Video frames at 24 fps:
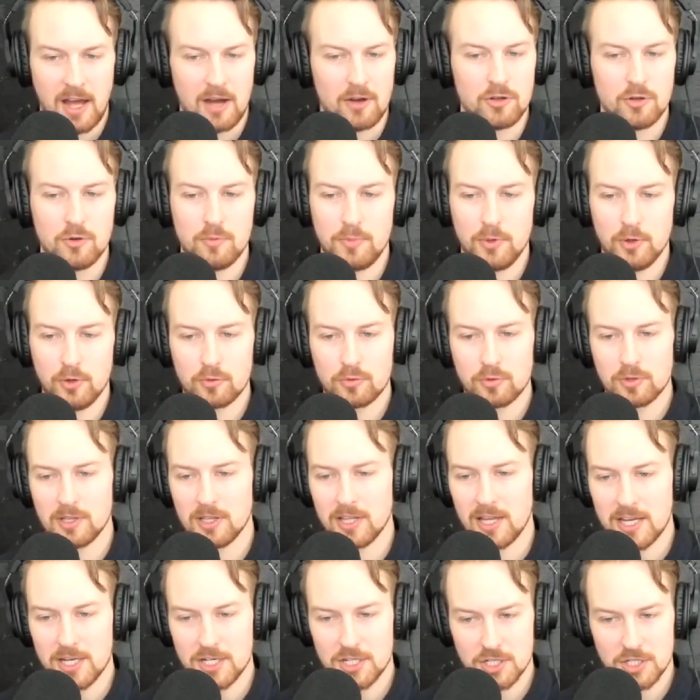how you build
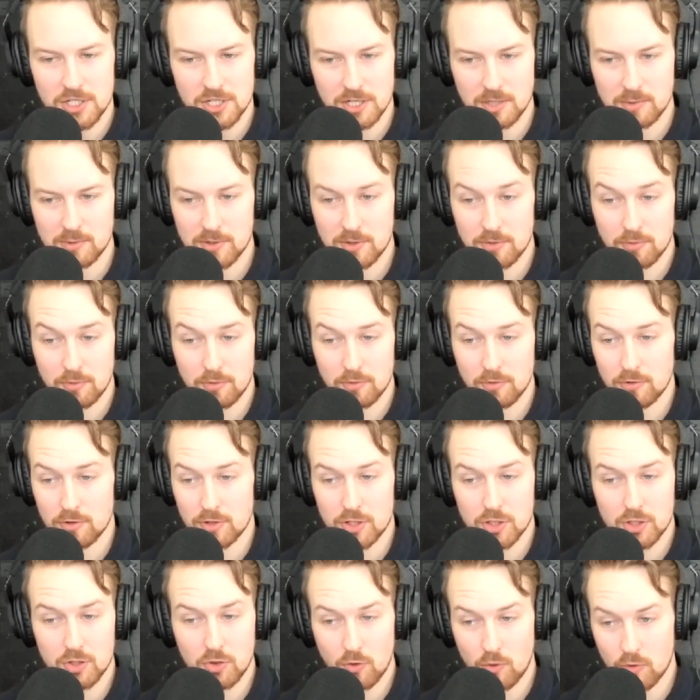relationships through the
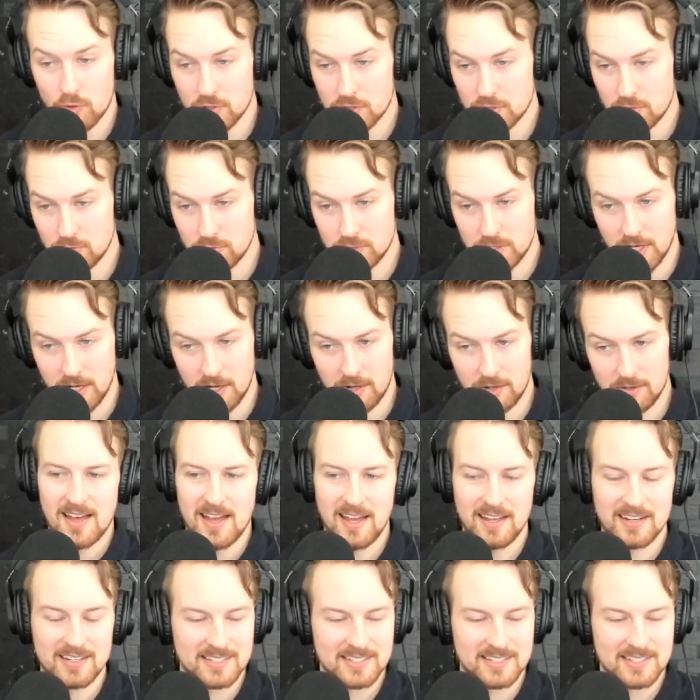stories you tell,